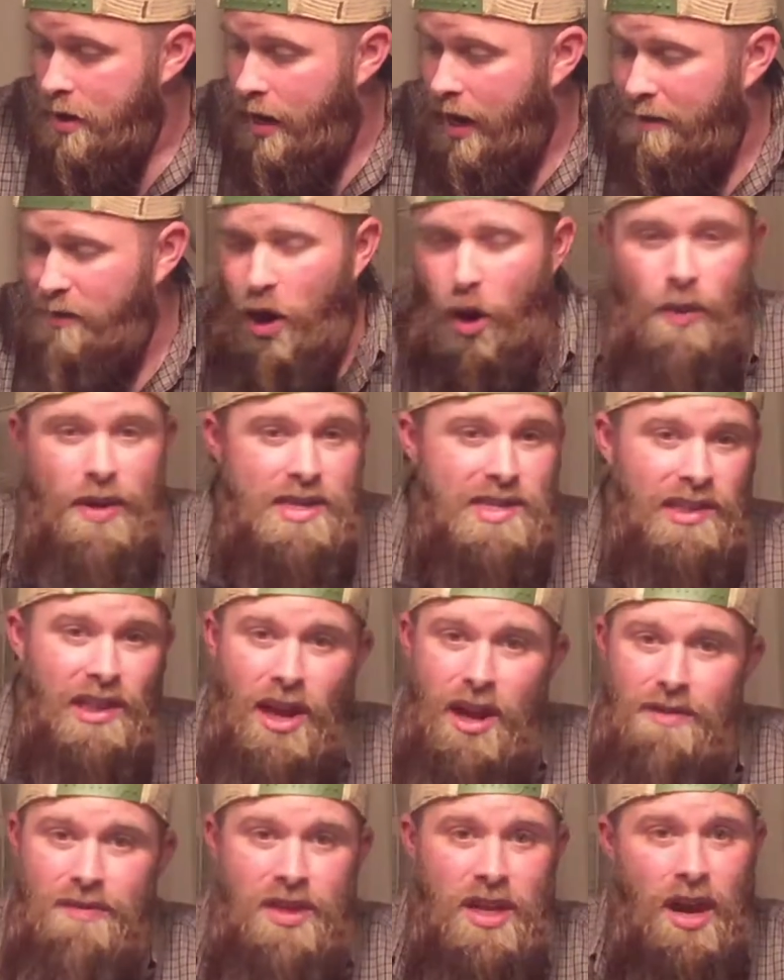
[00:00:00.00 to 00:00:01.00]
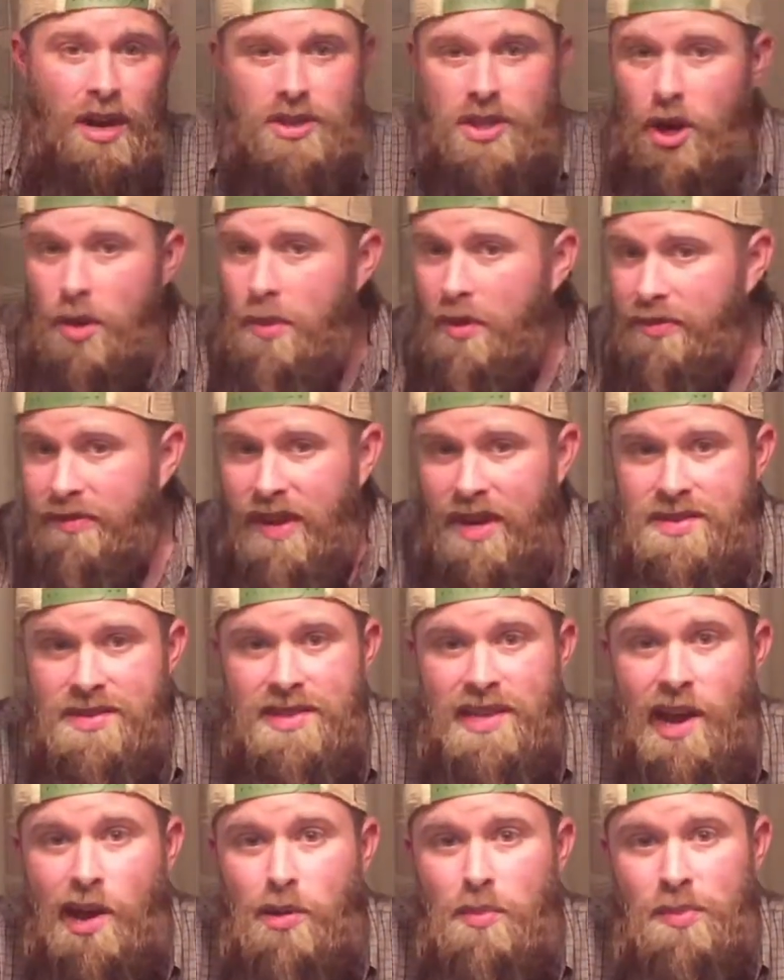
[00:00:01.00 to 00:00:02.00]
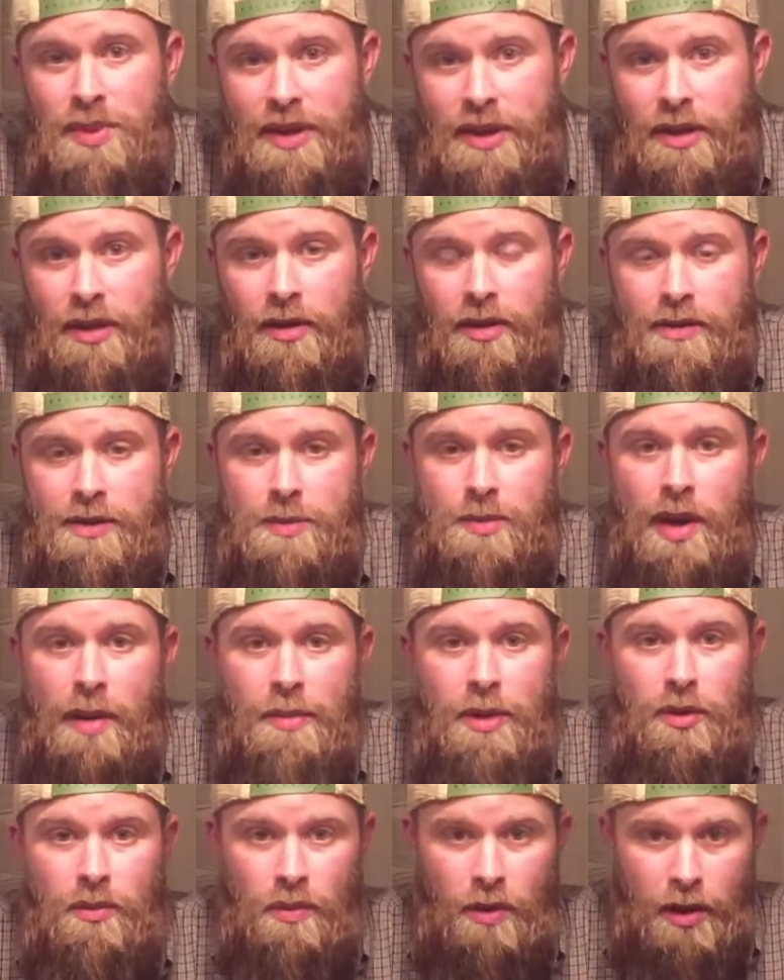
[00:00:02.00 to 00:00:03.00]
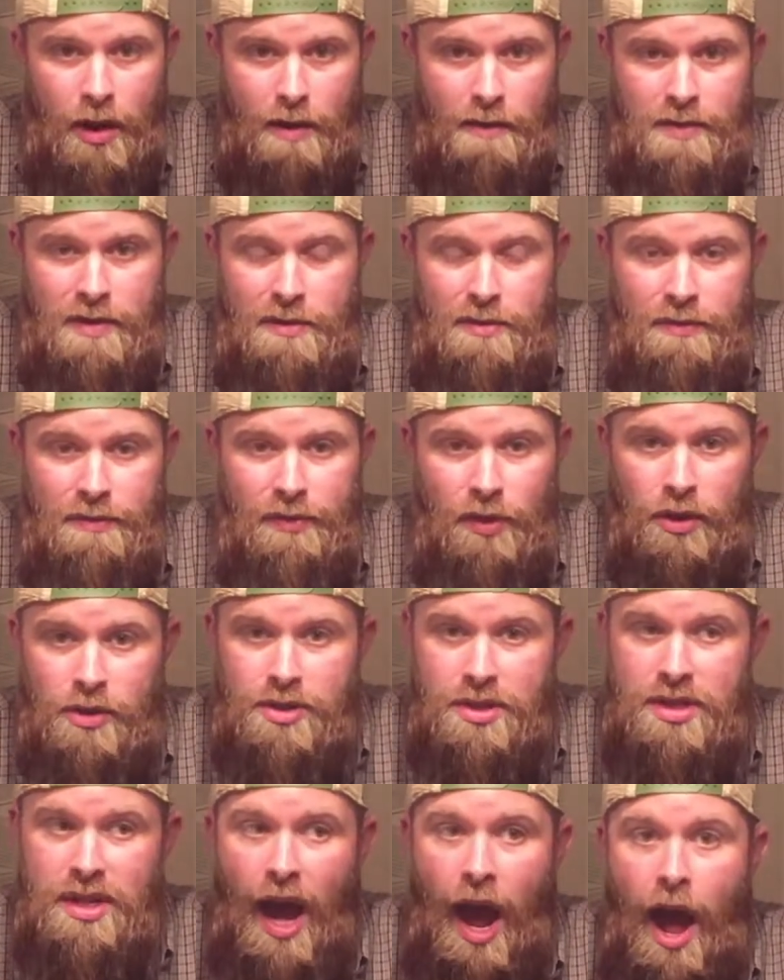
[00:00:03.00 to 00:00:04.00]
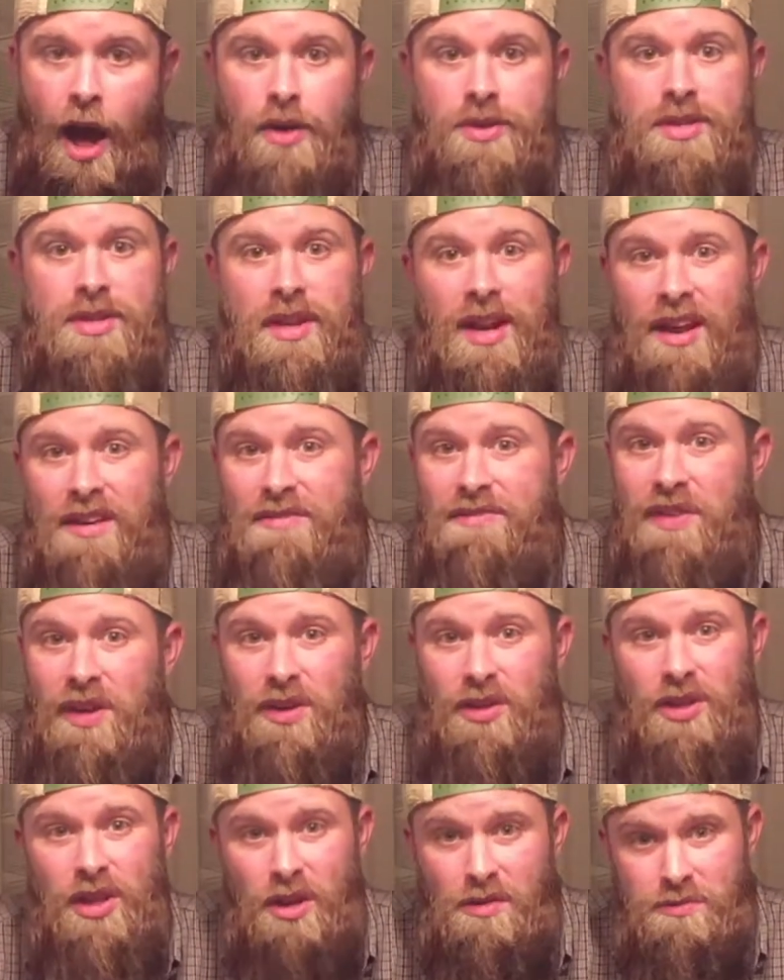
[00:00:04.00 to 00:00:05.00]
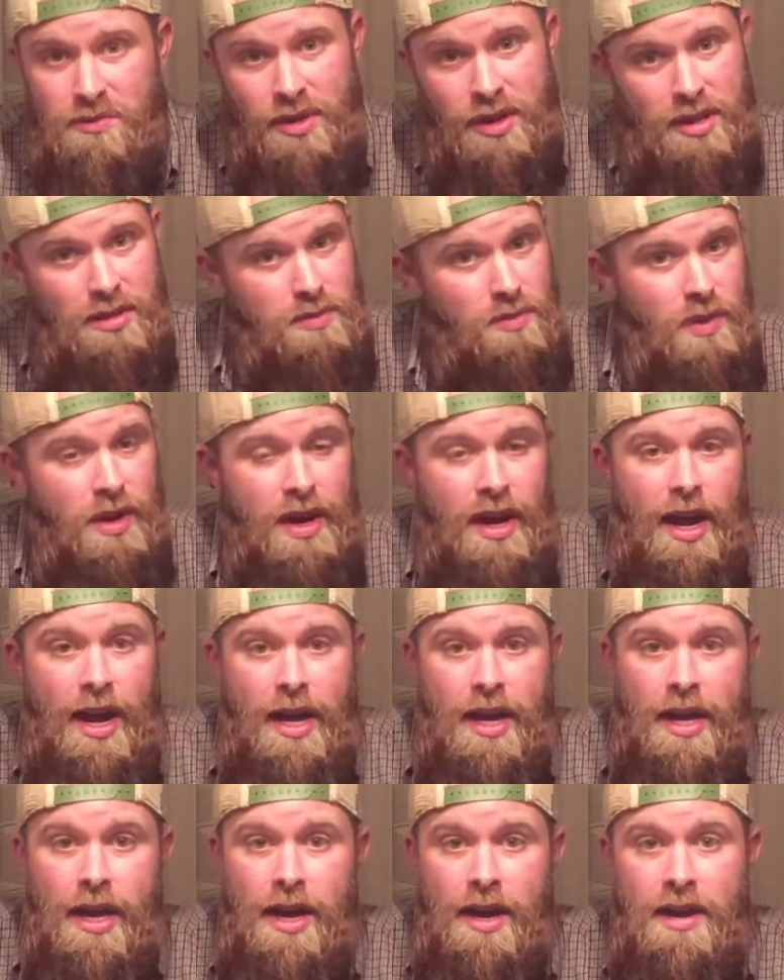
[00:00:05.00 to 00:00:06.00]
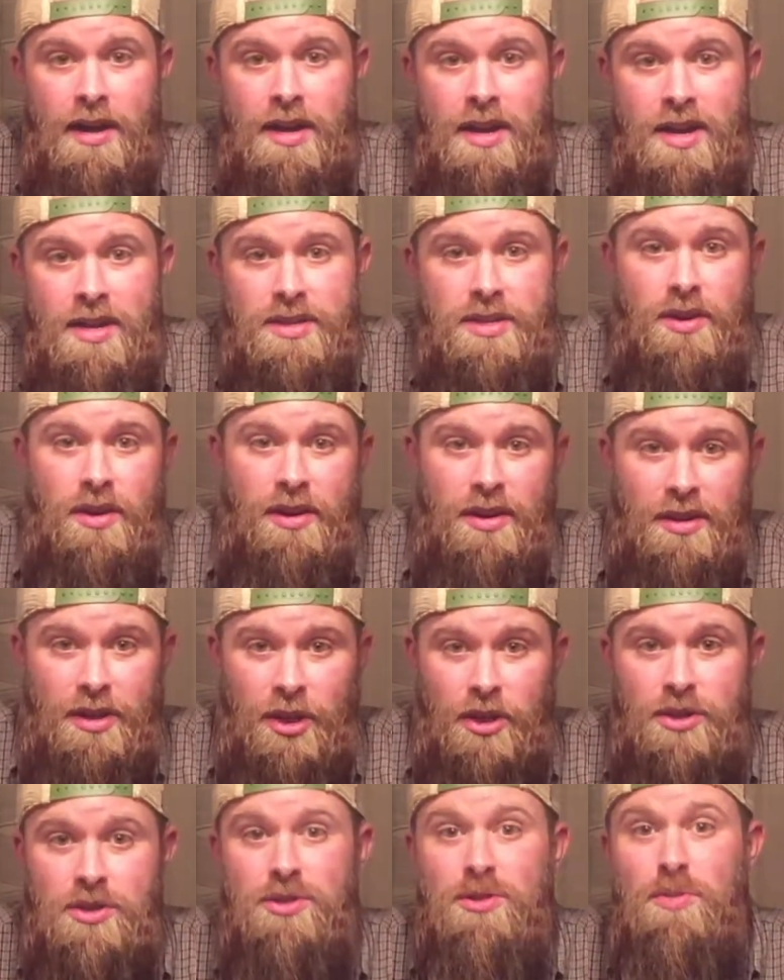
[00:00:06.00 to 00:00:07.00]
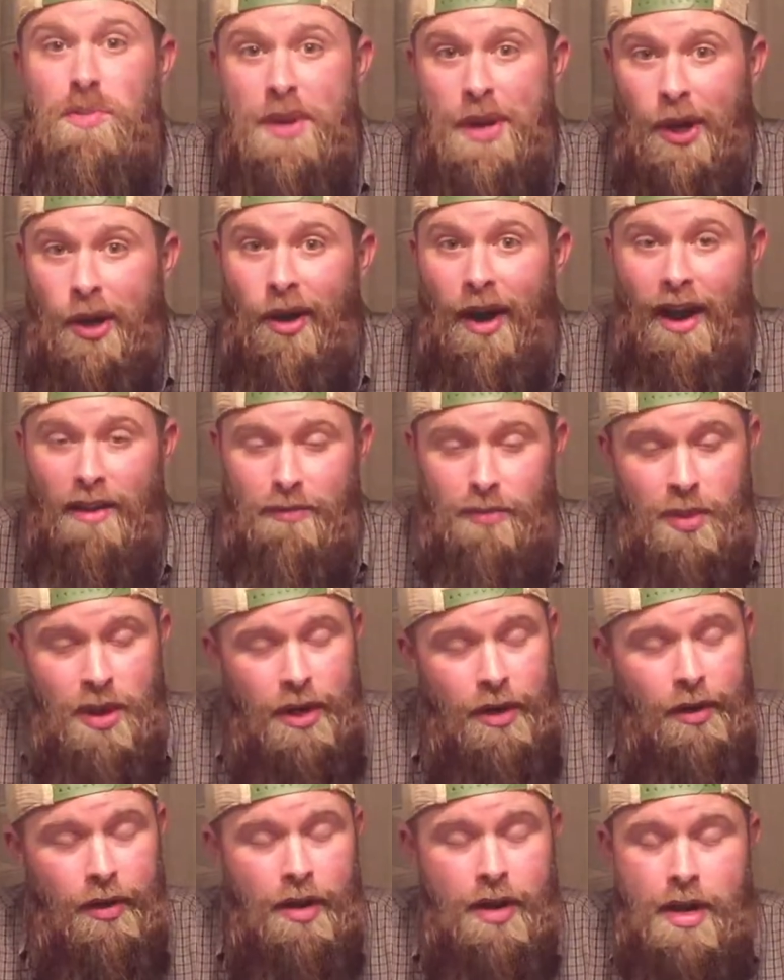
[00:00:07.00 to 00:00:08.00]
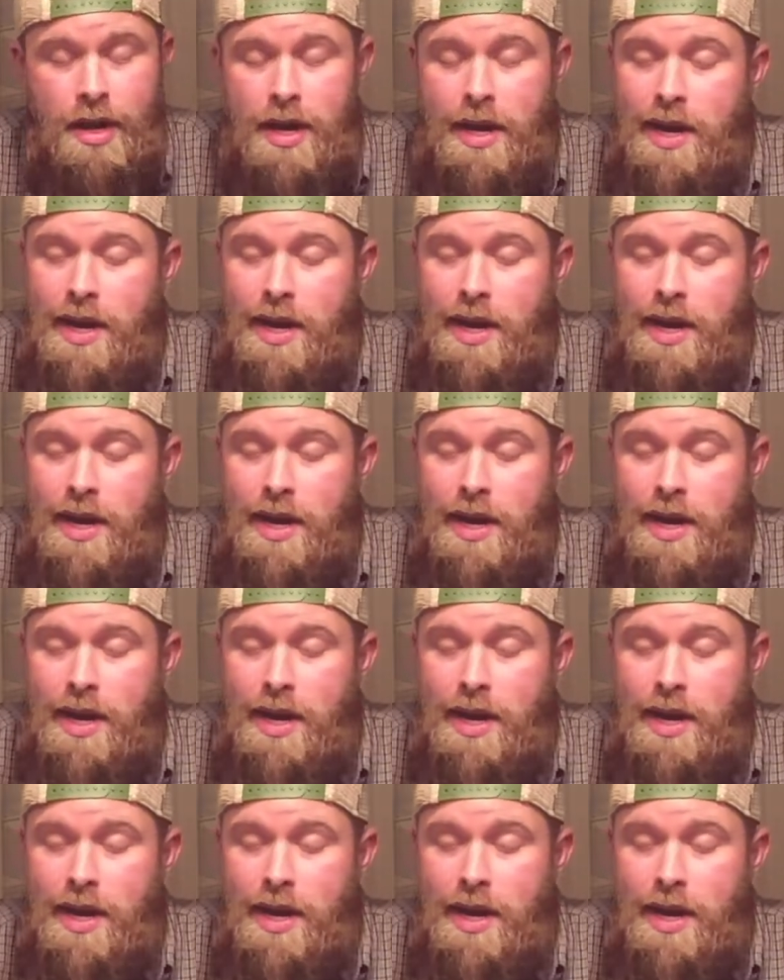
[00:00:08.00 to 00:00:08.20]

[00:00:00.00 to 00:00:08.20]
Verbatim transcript: I've always loved the Oktoberfest style beer. It's probably one of the first styles that I fell in love with when I started consuming craft beer.